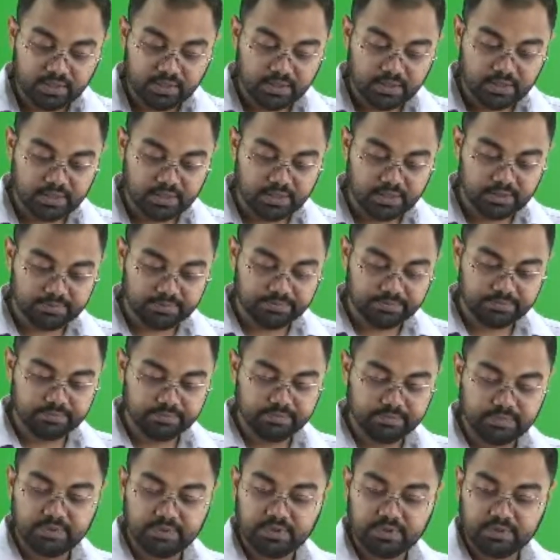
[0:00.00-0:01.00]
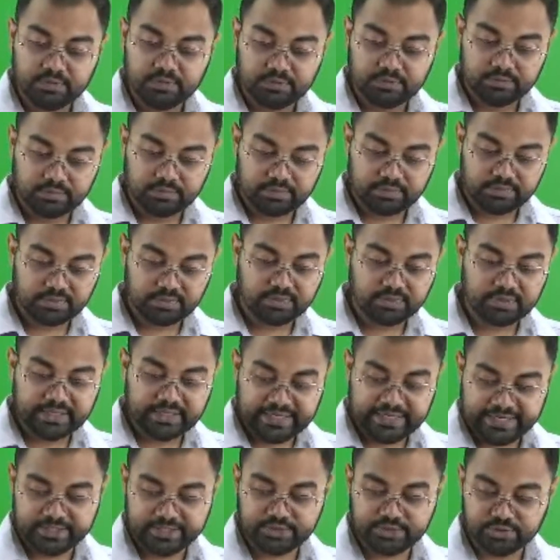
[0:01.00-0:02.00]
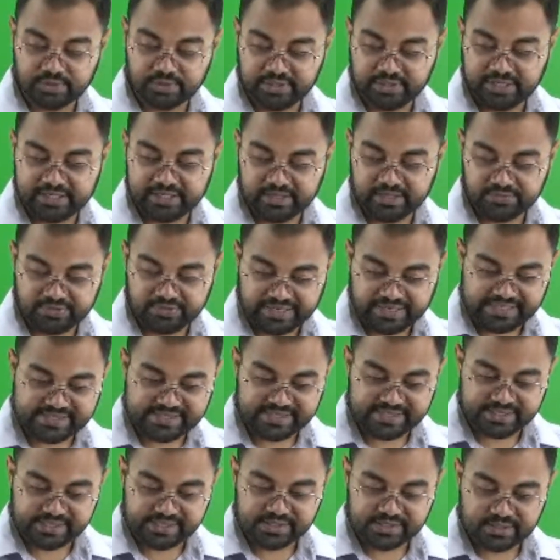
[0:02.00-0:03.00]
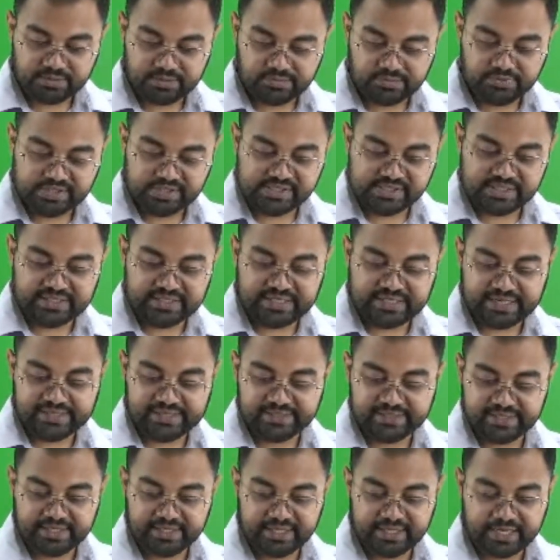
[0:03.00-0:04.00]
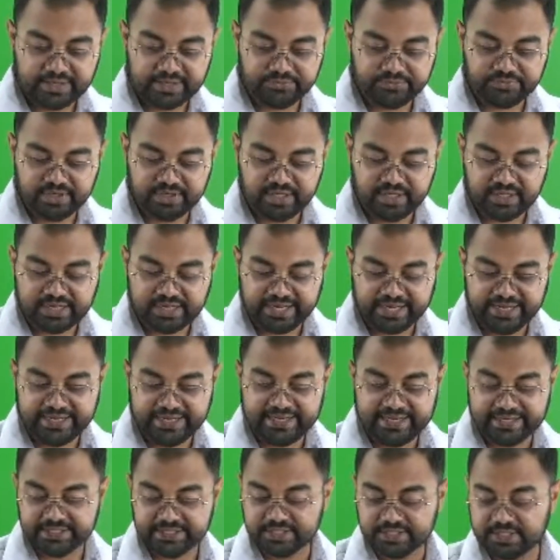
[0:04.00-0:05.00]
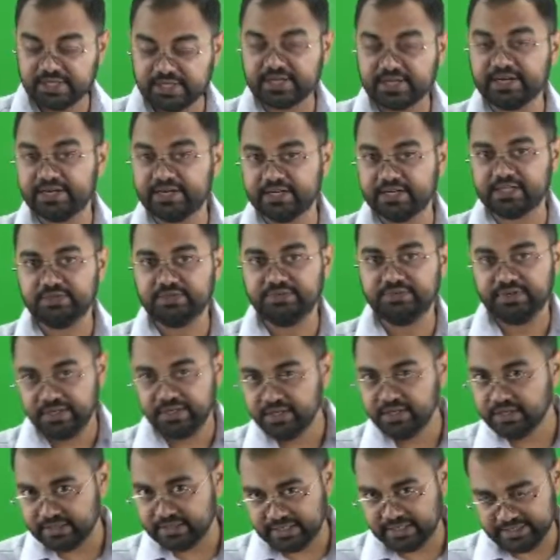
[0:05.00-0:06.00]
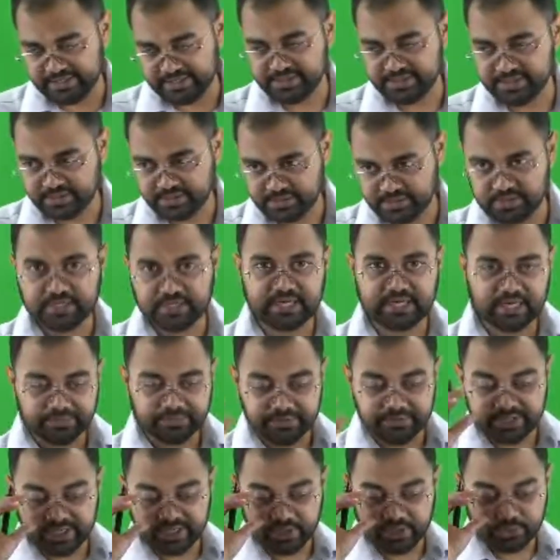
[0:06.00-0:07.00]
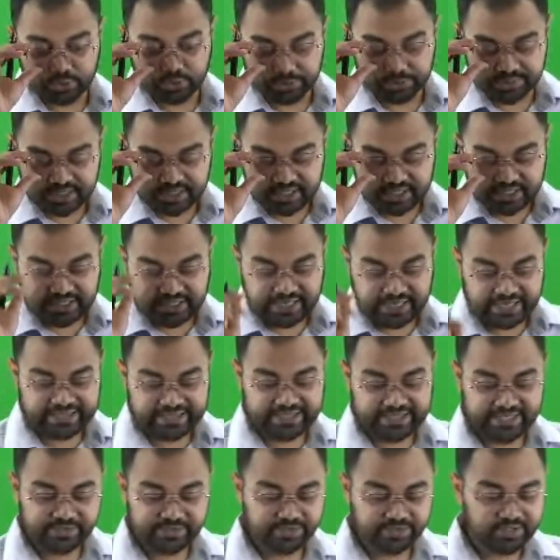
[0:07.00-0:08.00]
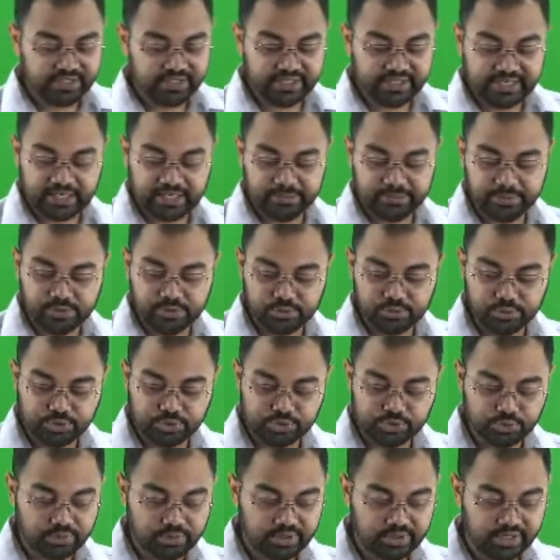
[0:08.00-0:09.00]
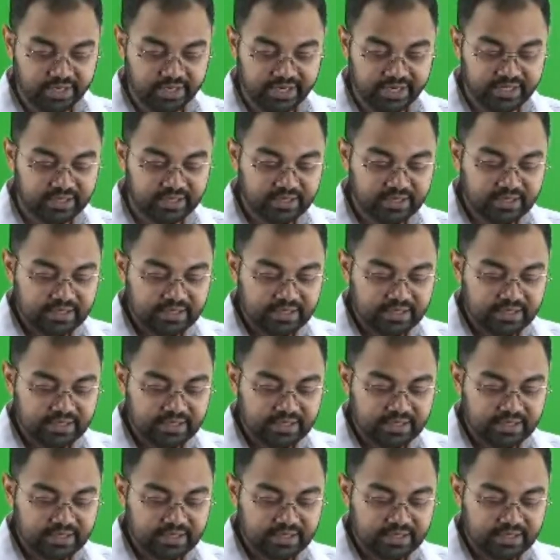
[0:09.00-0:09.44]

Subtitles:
uh, electronic devices, we see that they have very high electrical conductivity, that is the carbon nanotubes, and that's why they can be used to create